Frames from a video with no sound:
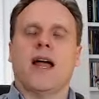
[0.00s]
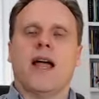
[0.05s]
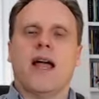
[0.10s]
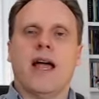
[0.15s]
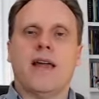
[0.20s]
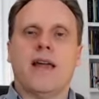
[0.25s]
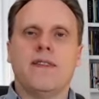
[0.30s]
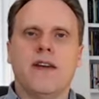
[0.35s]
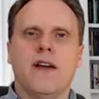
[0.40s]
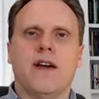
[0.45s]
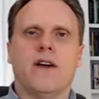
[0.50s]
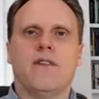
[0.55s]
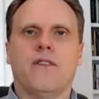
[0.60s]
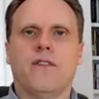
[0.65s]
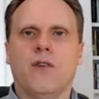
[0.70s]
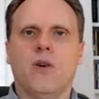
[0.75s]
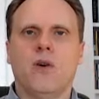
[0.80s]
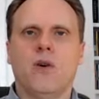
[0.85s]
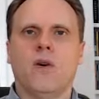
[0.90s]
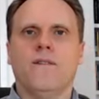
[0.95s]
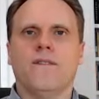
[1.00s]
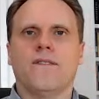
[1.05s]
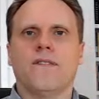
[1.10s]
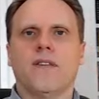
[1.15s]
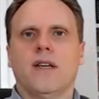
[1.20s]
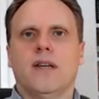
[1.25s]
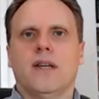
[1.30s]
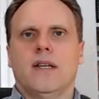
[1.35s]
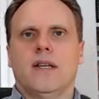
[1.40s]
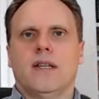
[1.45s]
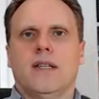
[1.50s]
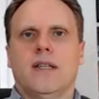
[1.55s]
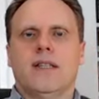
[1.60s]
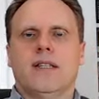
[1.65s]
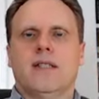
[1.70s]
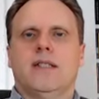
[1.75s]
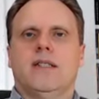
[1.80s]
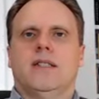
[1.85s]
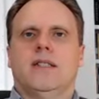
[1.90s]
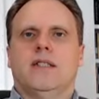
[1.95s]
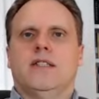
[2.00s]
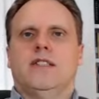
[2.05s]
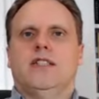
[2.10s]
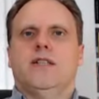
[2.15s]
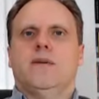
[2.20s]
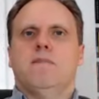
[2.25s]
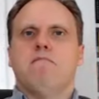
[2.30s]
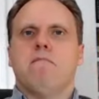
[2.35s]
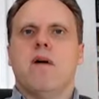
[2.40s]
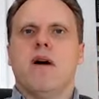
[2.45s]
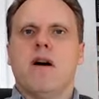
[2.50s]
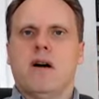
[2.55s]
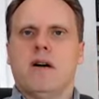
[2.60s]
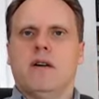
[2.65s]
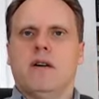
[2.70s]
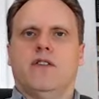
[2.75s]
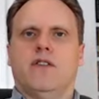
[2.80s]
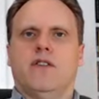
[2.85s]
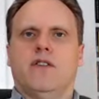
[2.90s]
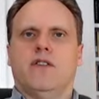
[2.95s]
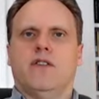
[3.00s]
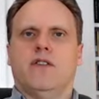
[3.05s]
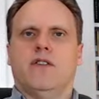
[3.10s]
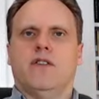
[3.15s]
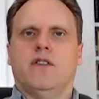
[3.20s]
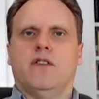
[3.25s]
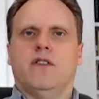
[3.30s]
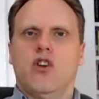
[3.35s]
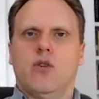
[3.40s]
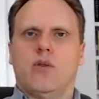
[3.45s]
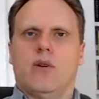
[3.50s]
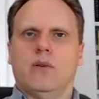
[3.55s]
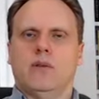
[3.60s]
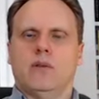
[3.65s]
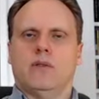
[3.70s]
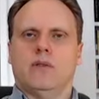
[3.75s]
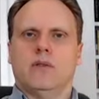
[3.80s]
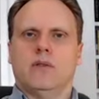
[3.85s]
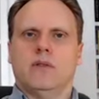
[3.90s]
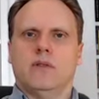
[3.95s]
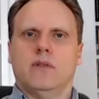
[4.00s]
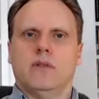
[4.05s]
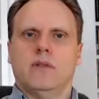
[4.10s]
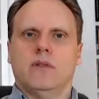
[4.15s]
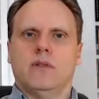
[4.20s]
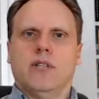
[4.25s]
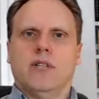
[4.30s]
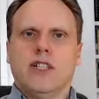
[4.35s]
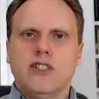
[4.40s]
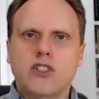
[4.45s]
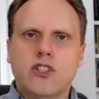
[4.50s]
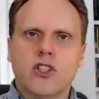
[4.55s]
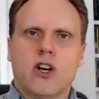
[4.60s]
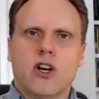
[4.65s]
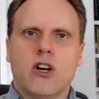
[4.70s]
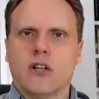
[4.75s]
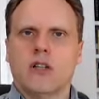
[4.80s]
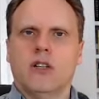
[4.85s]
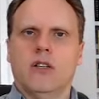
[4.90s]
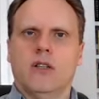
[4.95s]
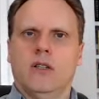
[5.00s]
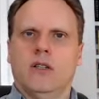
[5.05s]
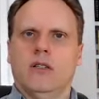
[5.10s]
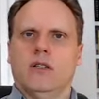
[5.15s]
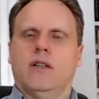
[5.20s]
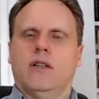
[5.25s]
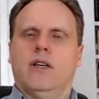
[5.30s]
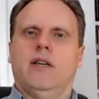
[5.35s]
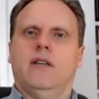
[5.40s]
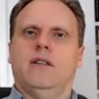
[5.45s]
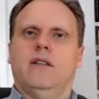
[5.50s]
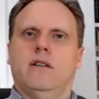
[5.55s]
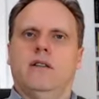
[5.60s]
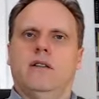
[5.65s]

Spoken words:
And therefore, the demand for euros internal in